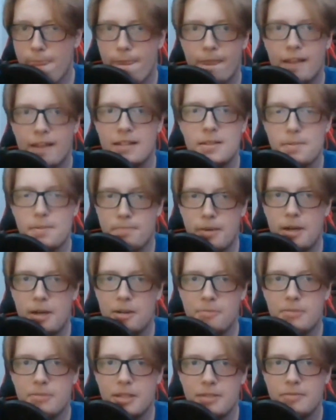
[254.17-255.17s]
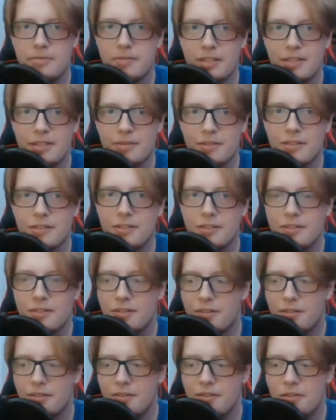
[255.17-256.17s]
it's a bomb pop flavored
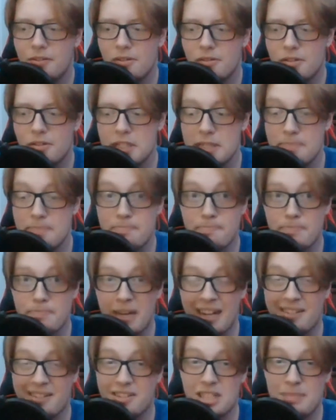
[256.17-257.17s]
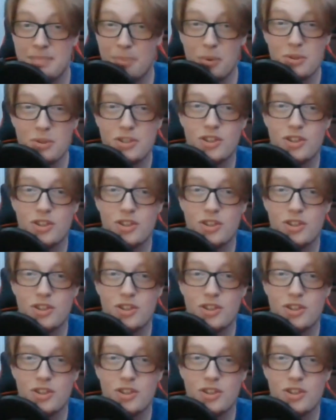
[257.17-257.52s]
sports